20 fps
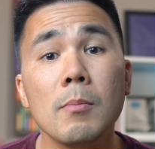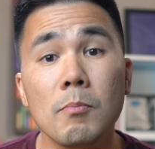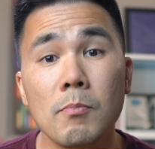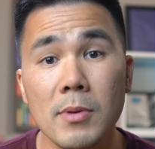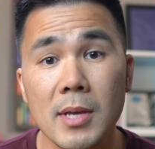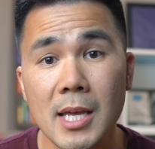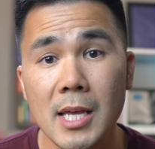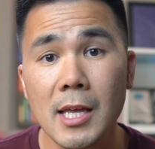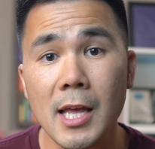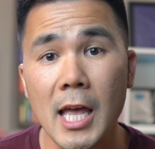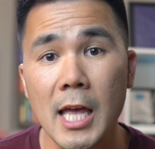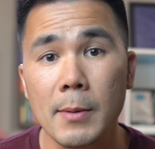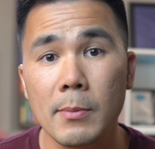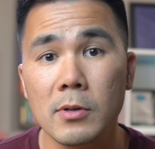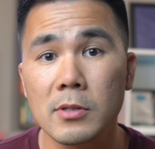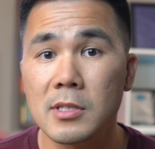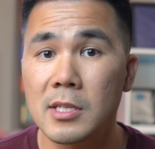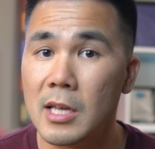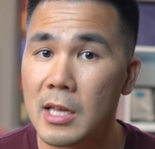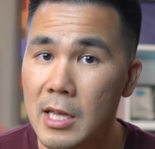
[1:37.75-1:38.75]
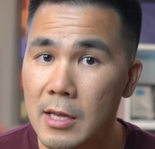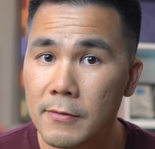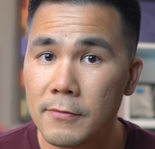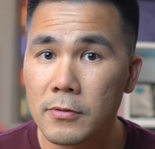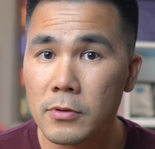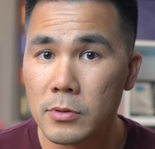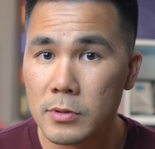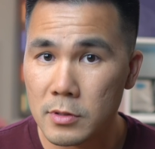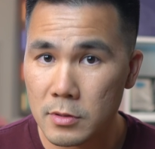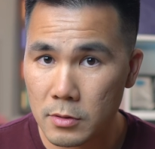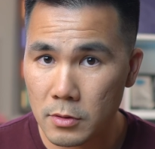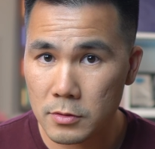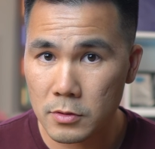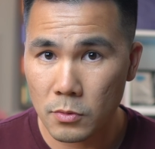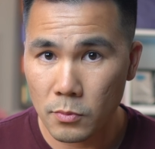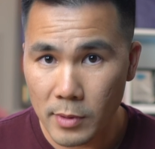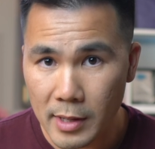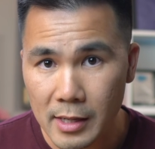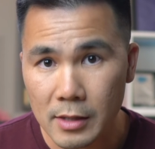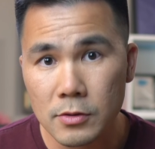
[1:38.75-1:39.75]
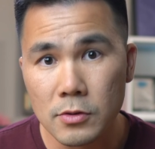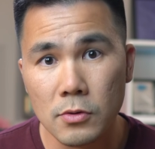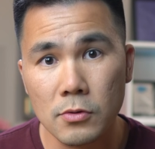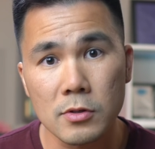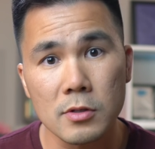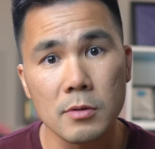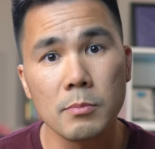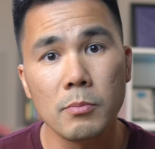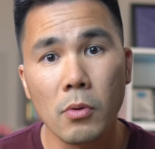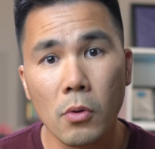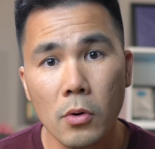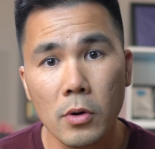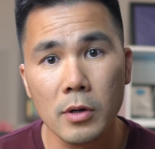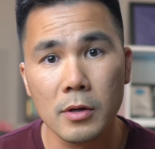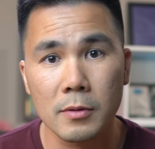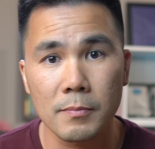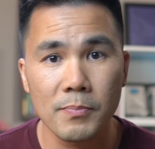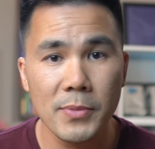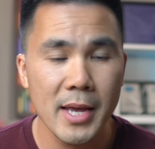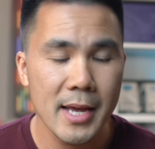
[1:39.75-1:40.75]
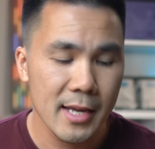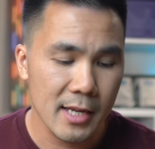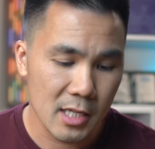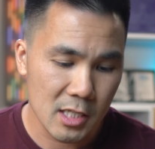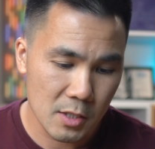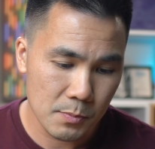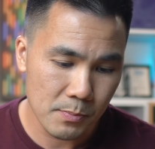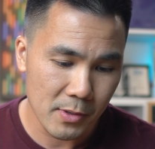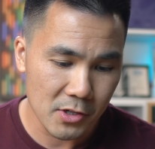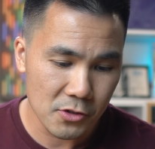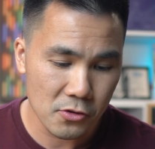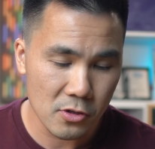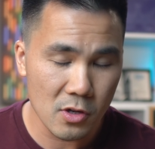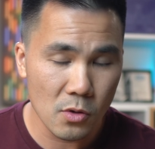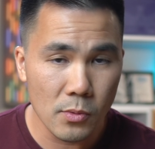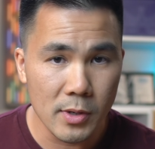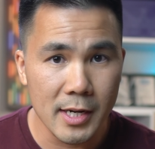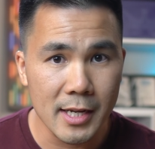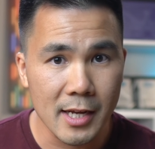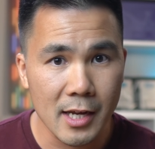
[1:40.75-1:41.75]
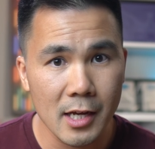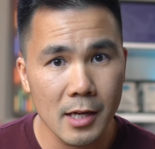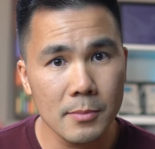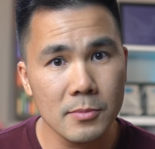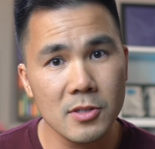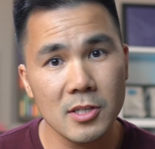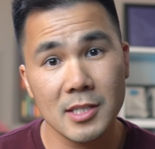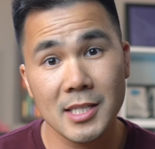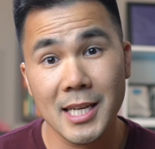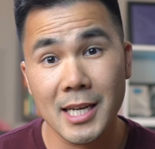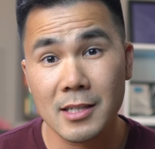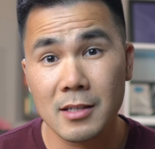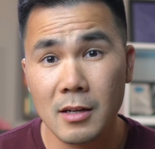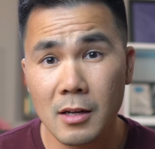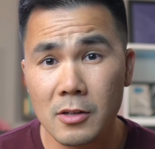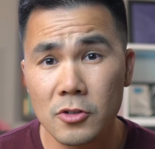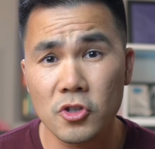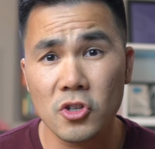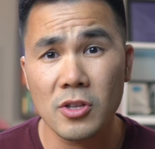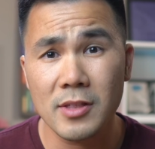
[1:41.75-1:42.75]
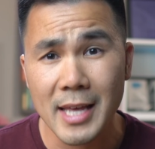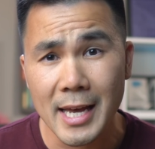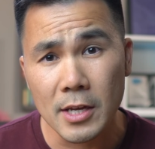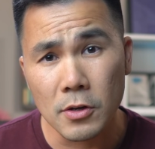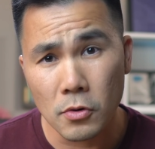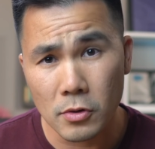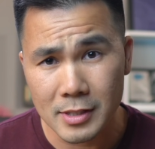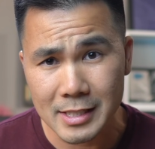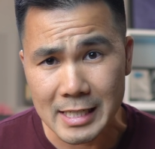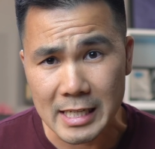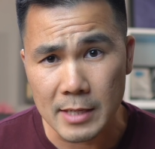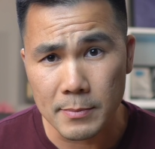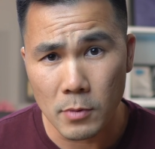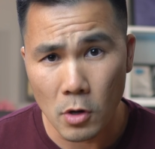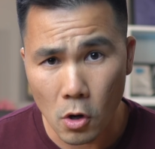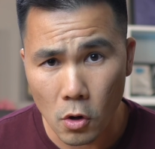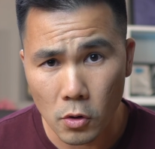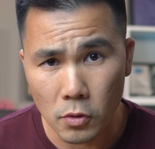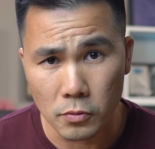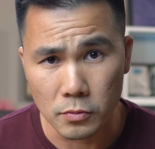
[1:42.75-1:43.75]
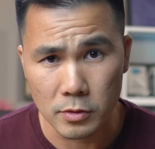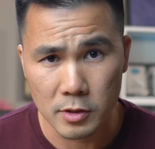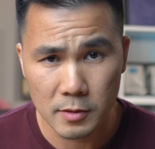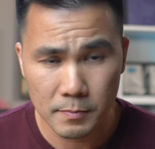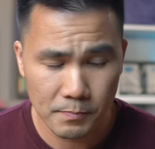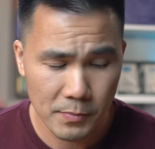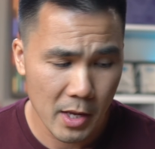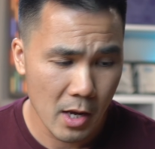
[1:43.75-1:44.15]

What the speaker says: being able to influence those around you is important, especially when it comes to technology that your team owns.